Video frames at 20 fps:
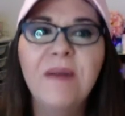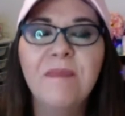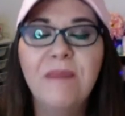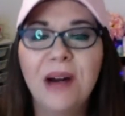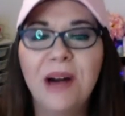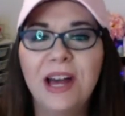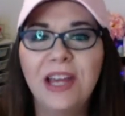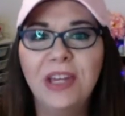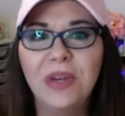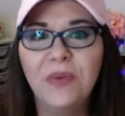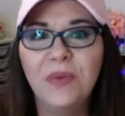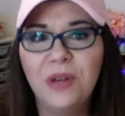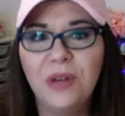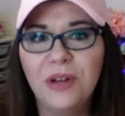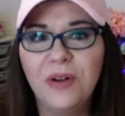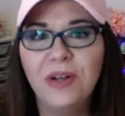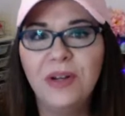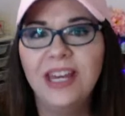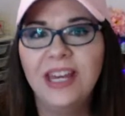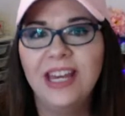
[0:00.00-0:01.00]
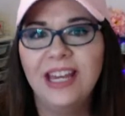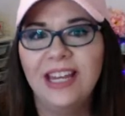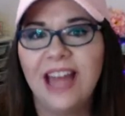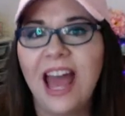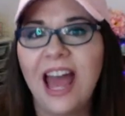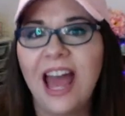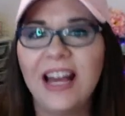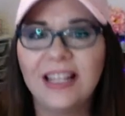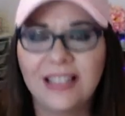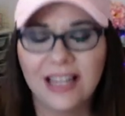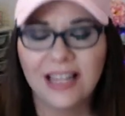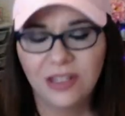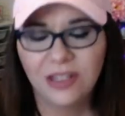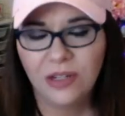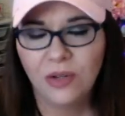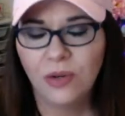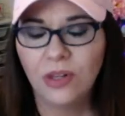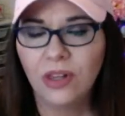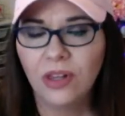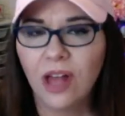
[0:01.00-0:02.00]
but you will get access
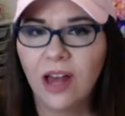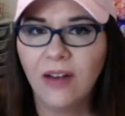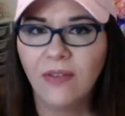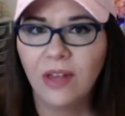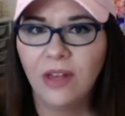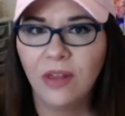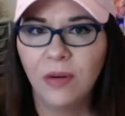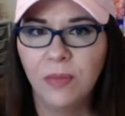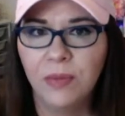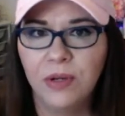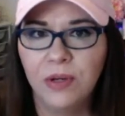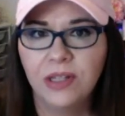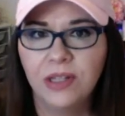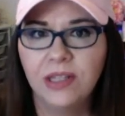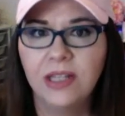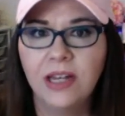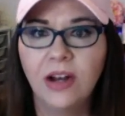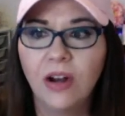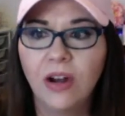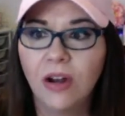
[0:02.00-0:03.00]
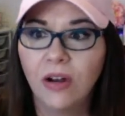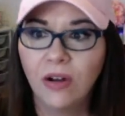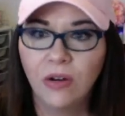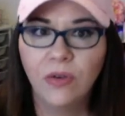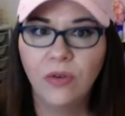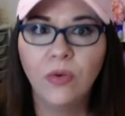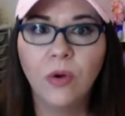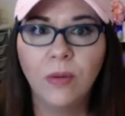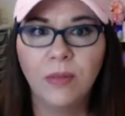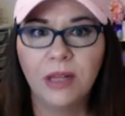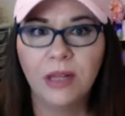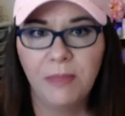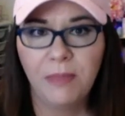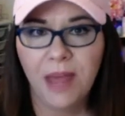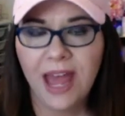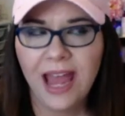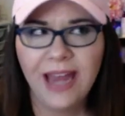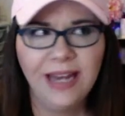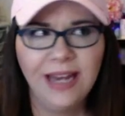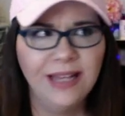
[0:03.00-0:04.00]
to a lot of other books that are normally
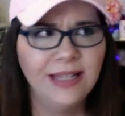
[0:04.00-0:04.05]
paid.